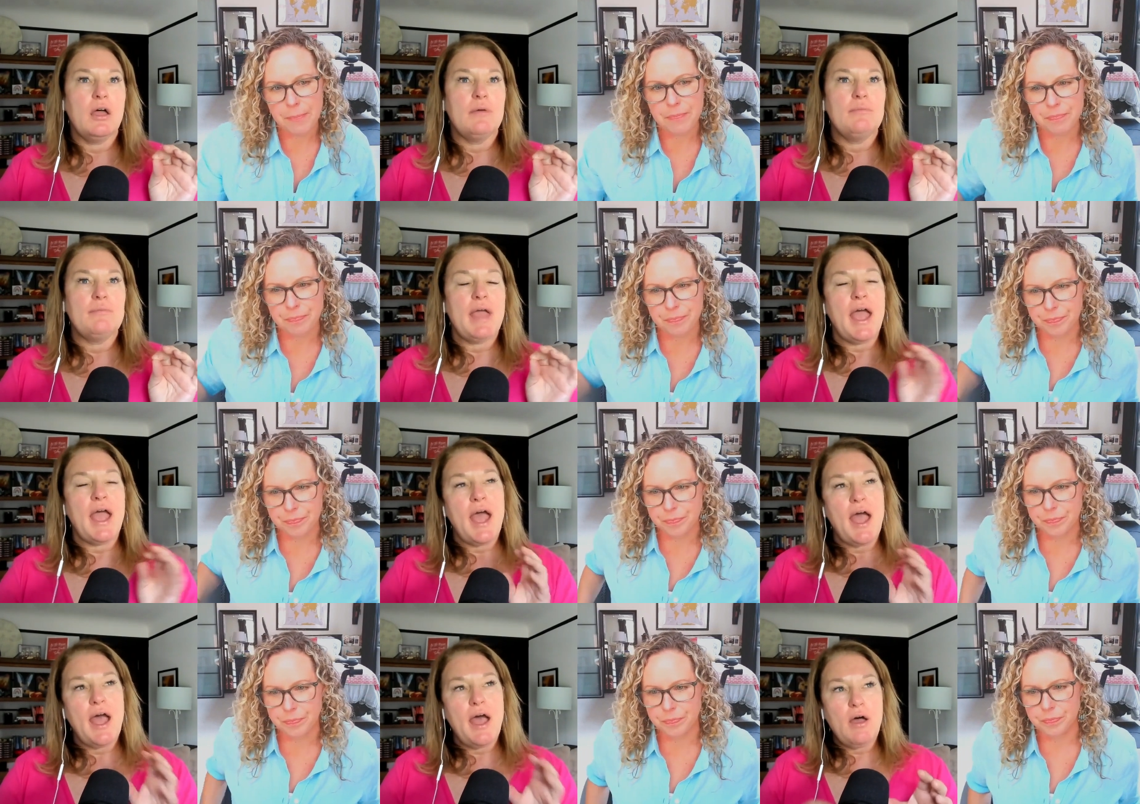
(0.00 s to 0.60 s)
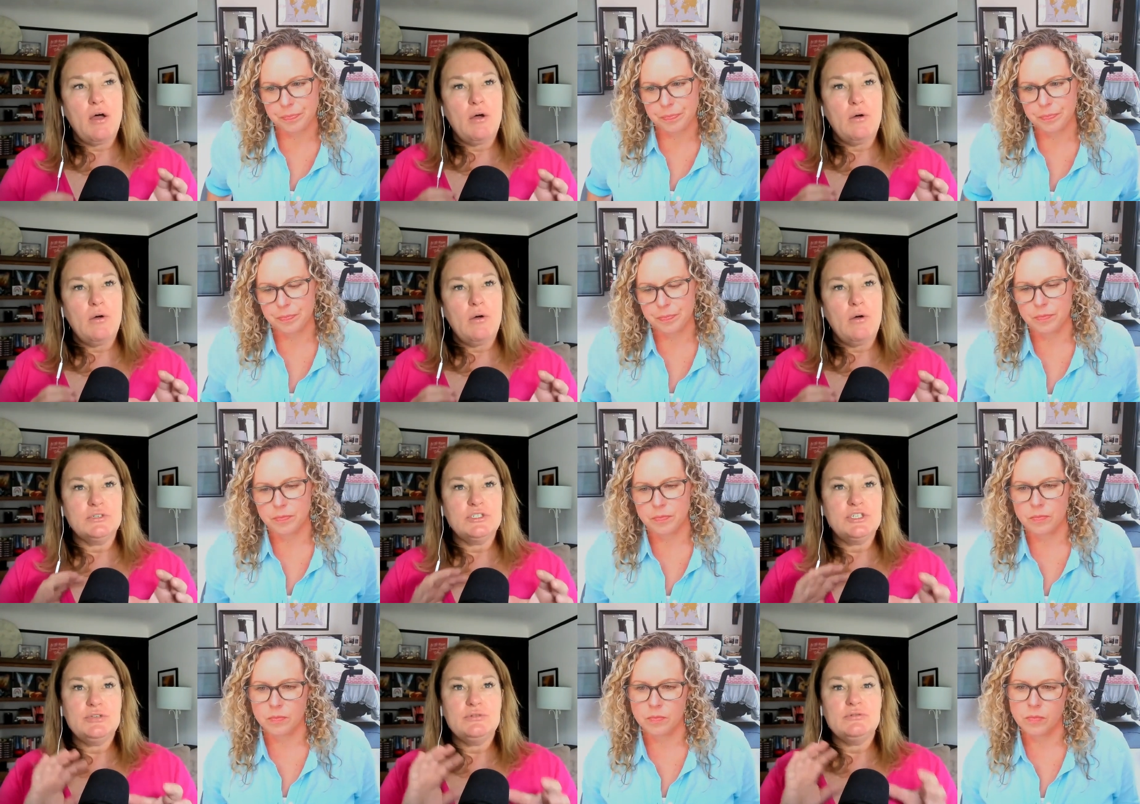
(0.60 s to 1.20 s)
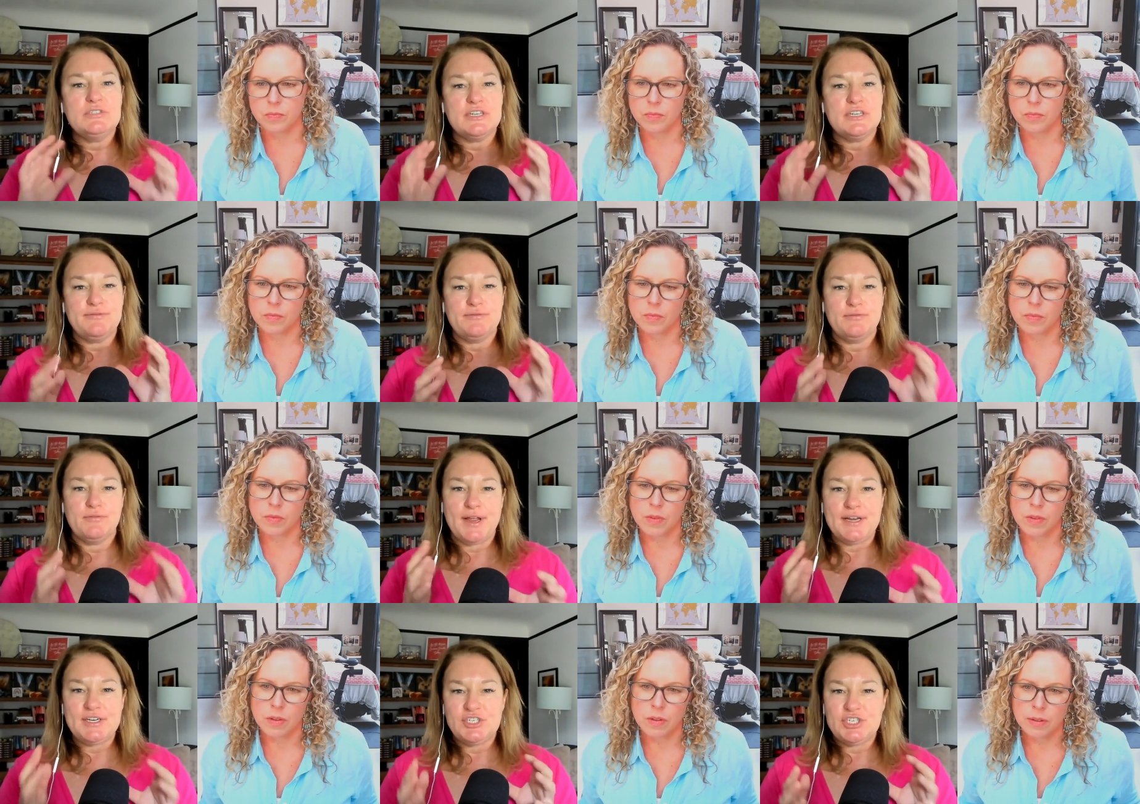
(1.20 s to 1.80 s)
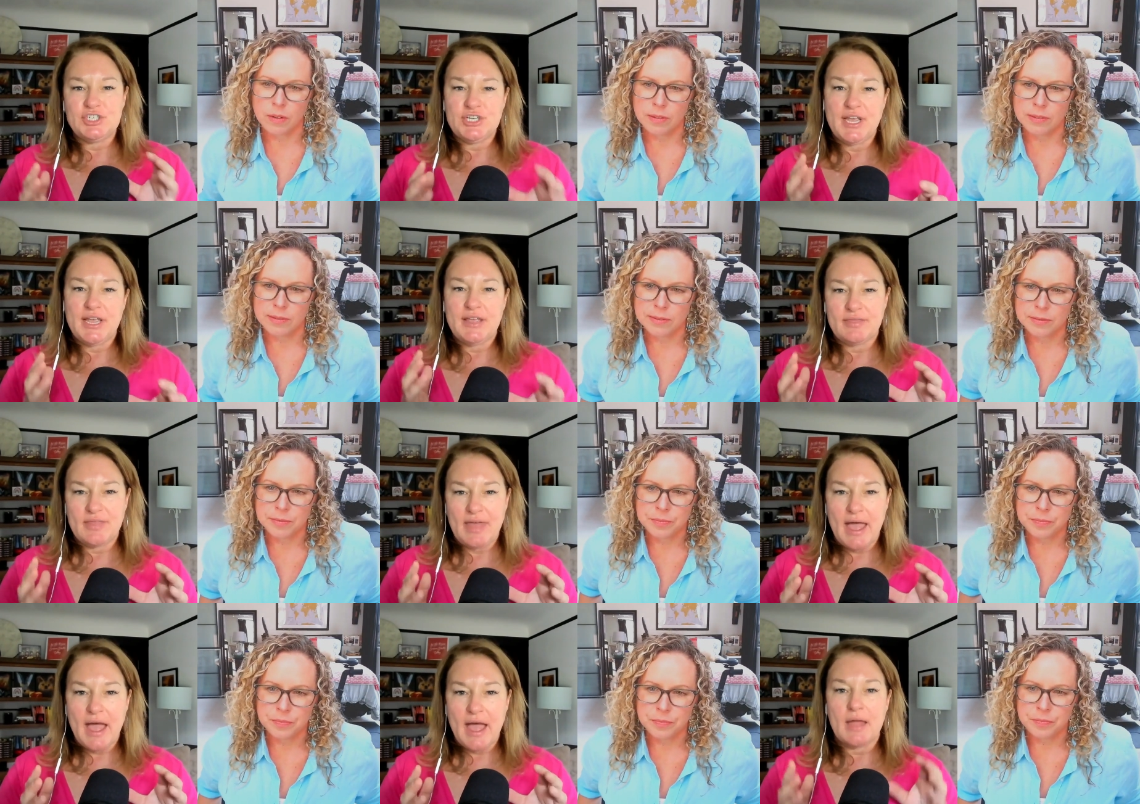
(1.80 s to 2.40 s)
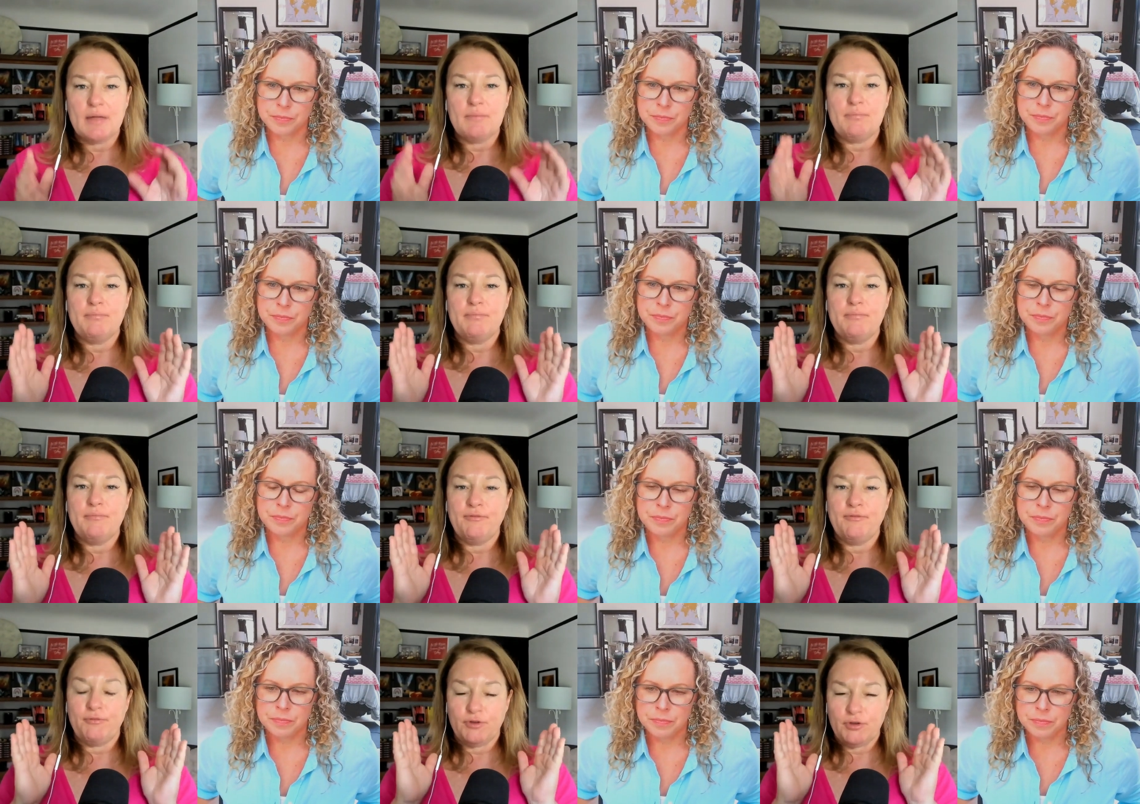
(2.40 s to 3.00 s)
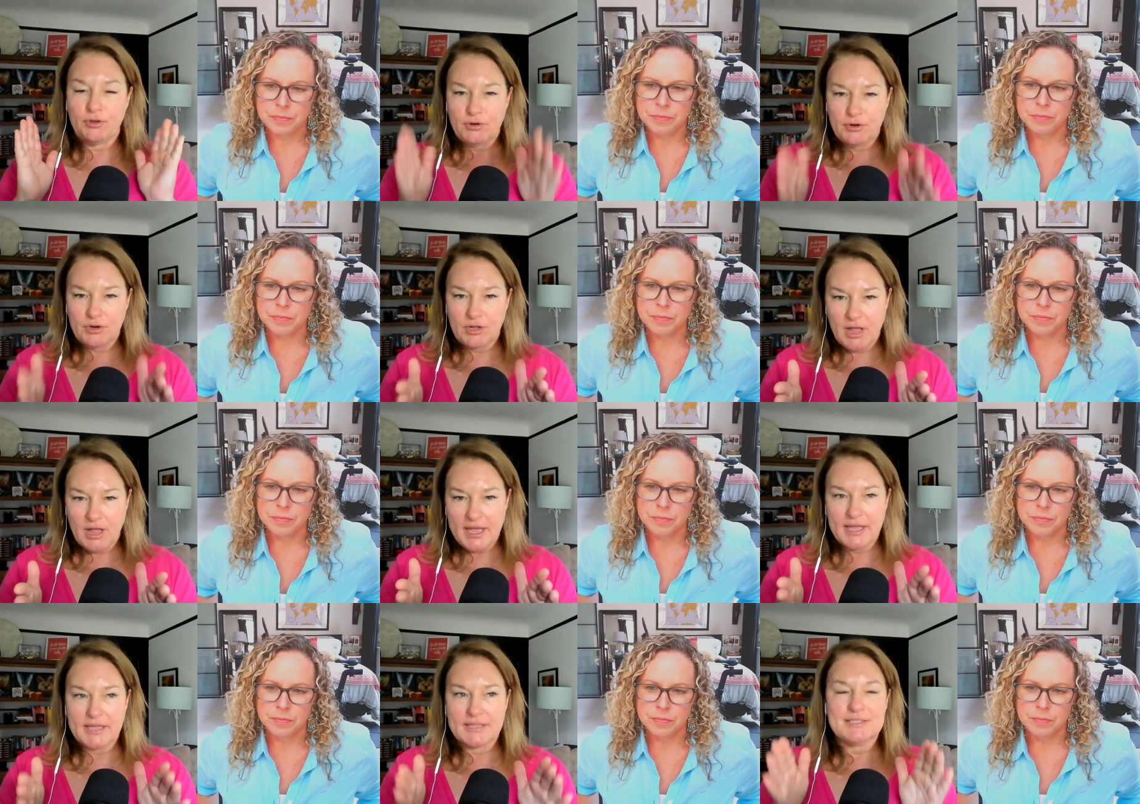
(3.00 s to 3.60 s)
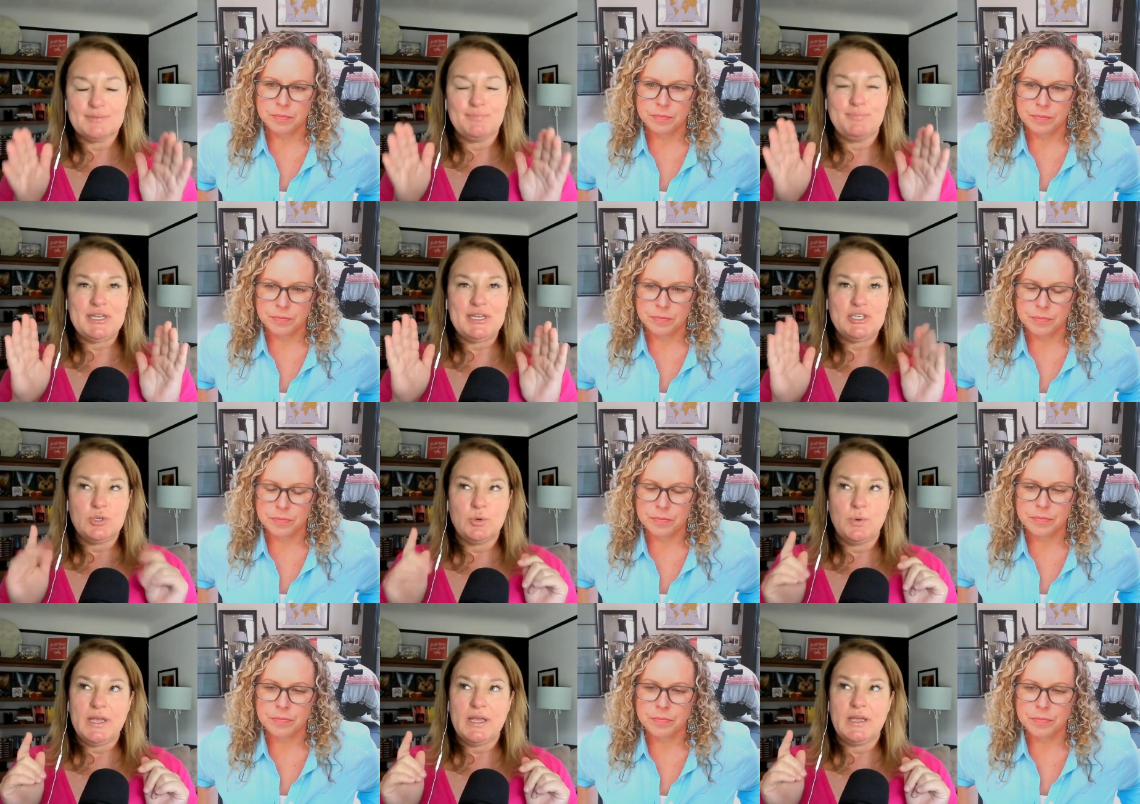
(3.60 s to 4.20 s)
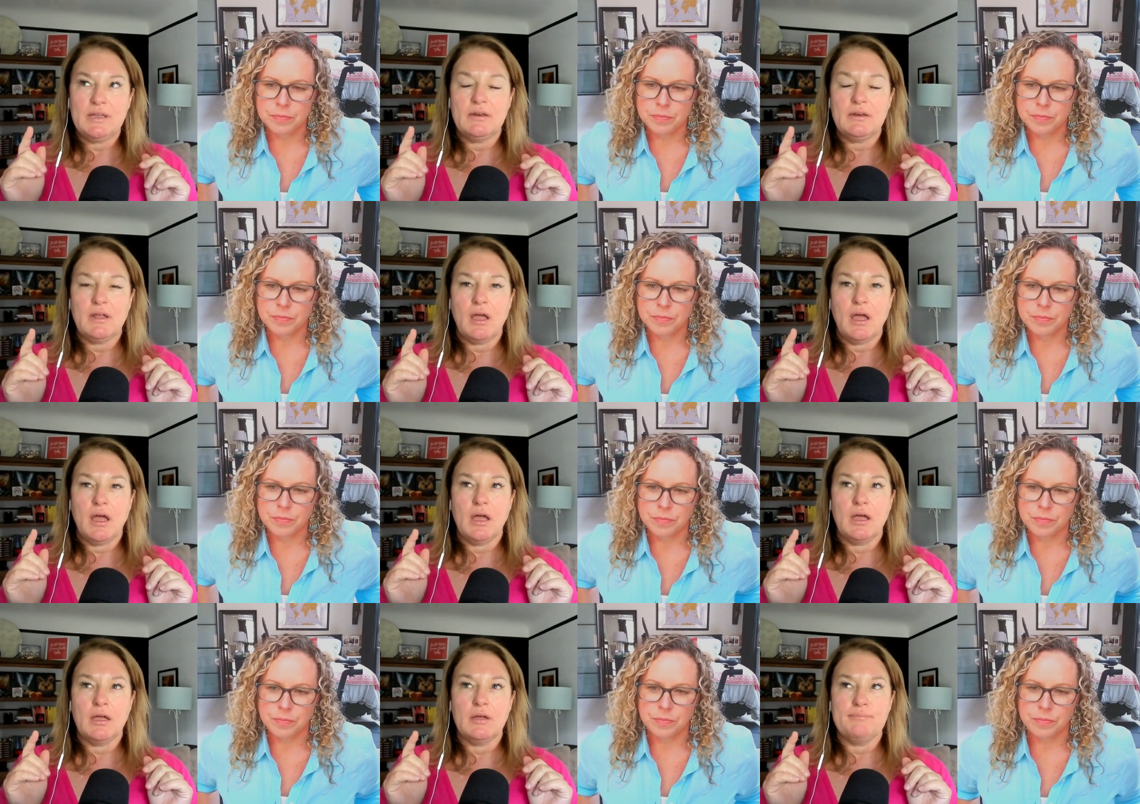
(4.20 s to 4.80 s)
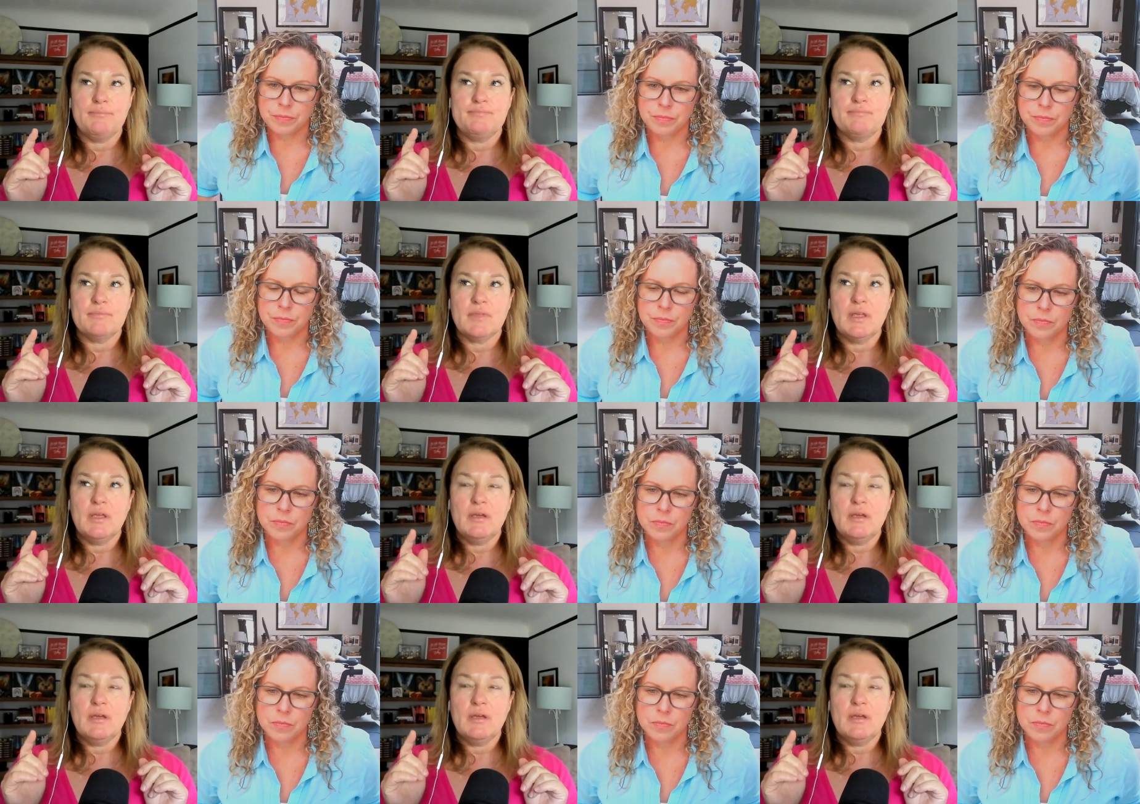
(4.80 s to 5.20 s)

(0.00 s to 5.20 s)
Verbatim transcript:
Speaker 1: Um, how do you differentiate that for your clients between um,